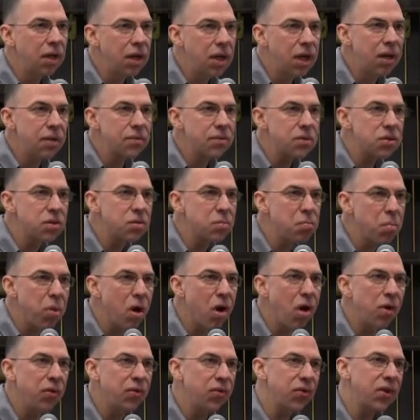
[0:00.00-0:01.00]
Gifts,
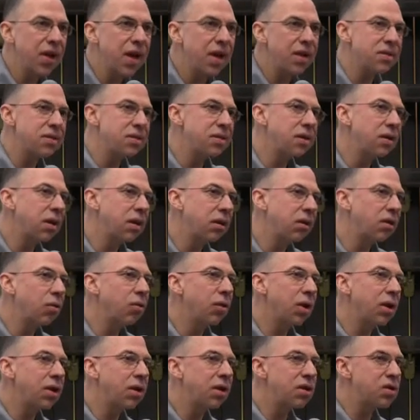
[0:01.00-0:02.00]
Paul says in
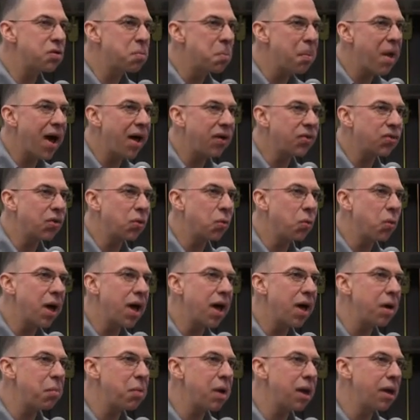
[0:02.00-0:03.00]
Corinthians, pass
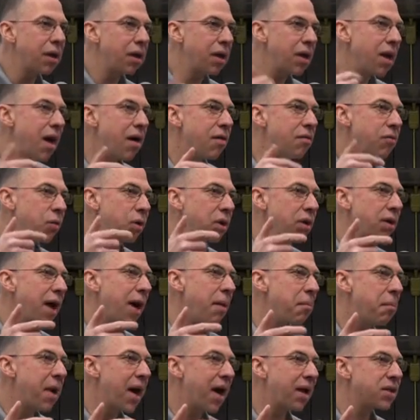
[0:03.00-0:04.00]
away, but love will
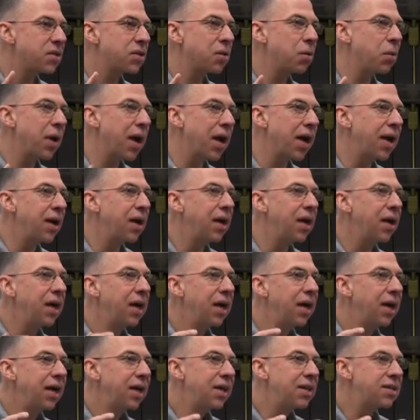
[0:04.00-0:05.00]
not pass away.
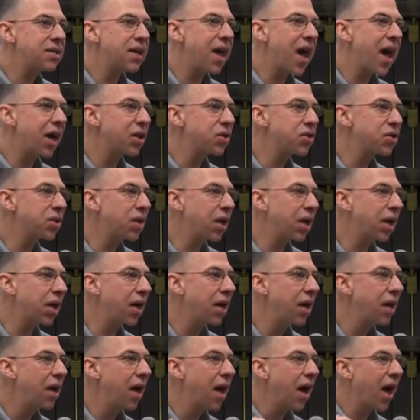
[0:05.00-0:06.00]
He's
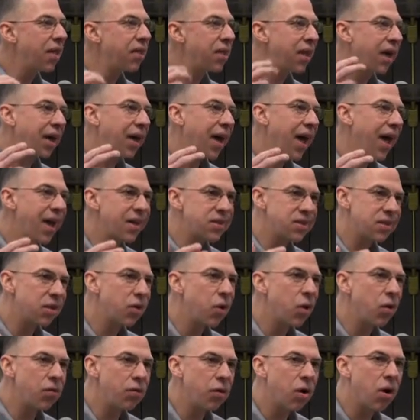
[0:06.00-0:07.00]
actually, I think, has
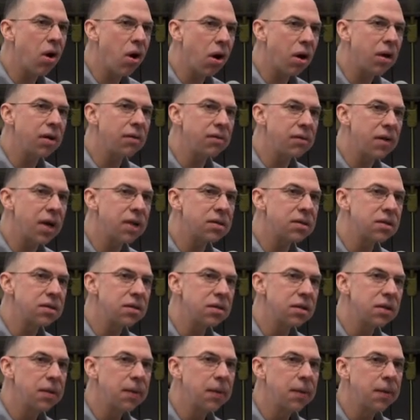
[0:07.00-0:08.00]
it over all of
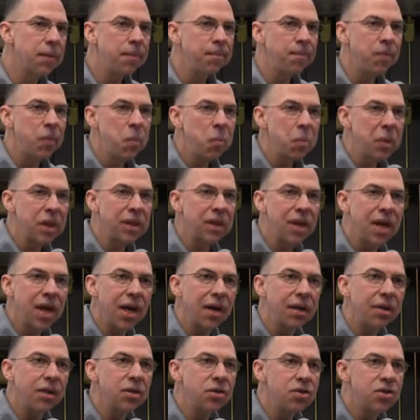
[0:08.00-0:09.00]
us. But
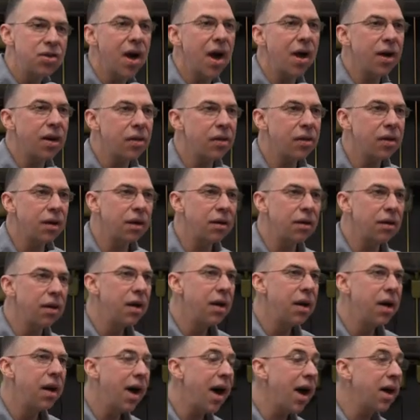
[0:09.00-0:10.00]
then Jonathan,
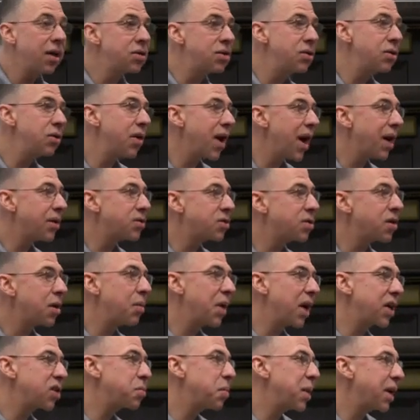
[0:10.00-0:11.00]
I do have
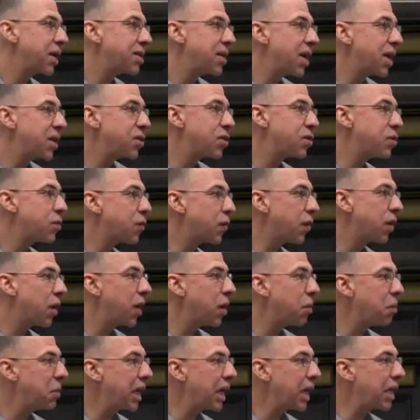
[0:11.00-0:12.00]
some expectations for
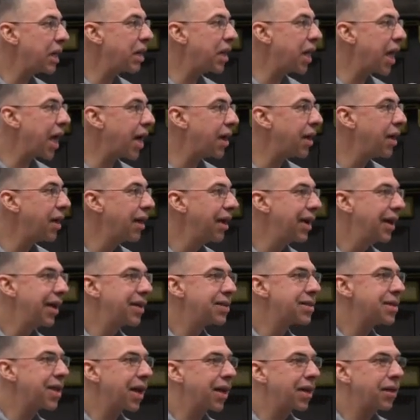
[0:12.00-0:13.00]
him in that
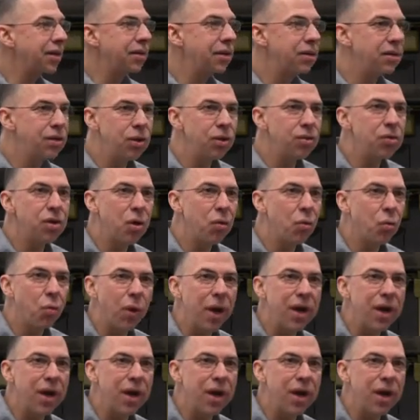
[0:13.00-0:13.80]
it's like, dude, don't